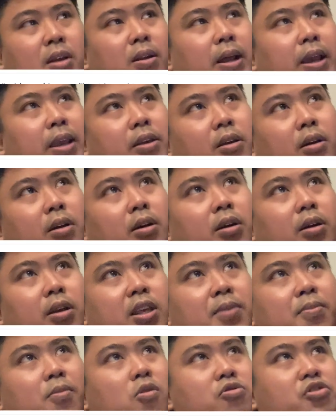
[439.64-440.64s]
like uh,
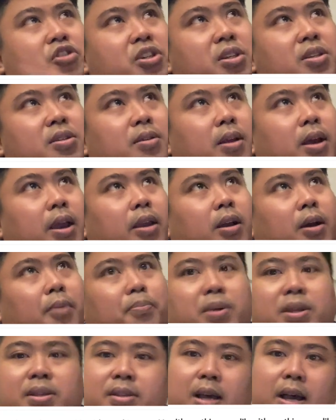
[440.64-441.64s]
emojis like uh,
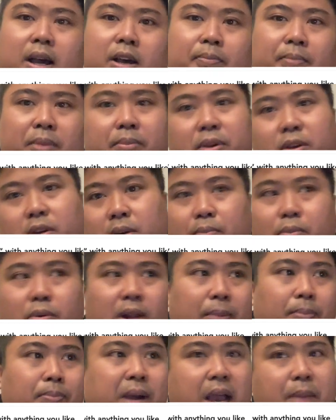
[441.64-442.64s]
pizza. Maybe you can put
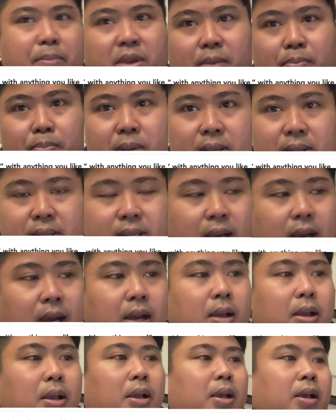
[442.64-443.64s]
like buy me a
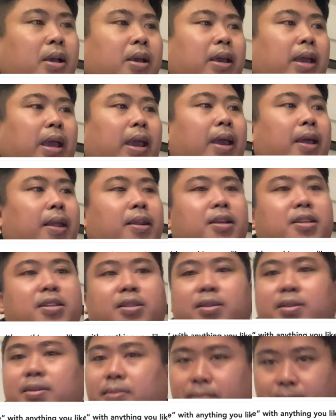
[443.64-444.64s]
pizza. And
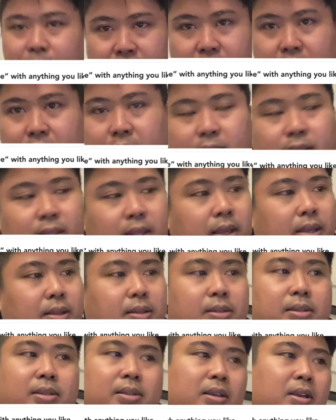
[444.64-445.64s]
there's many other
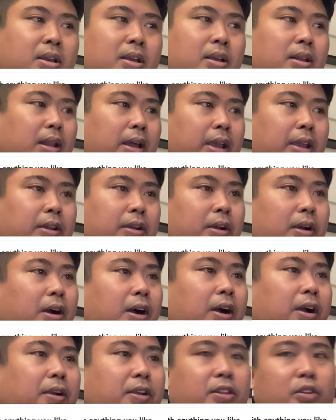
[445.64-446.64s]
things like
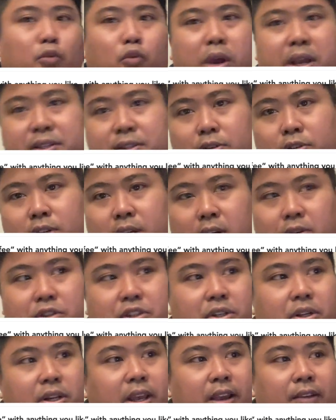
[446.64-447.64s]
uh, in the Western
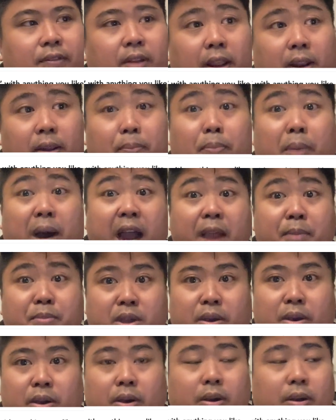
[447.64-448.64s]
culture, they have like buy
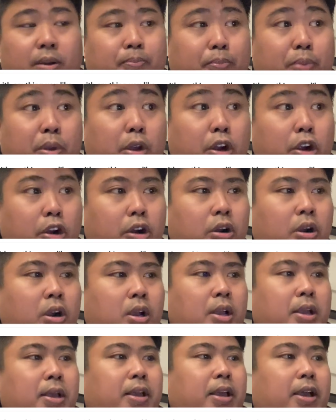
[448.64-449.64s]
me a beer.
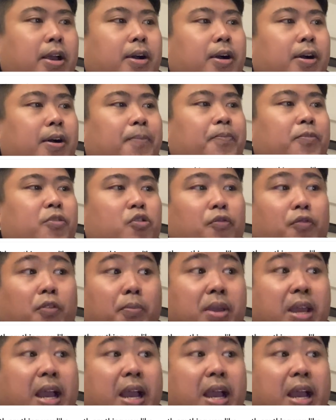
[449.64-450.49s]
Um, so for me,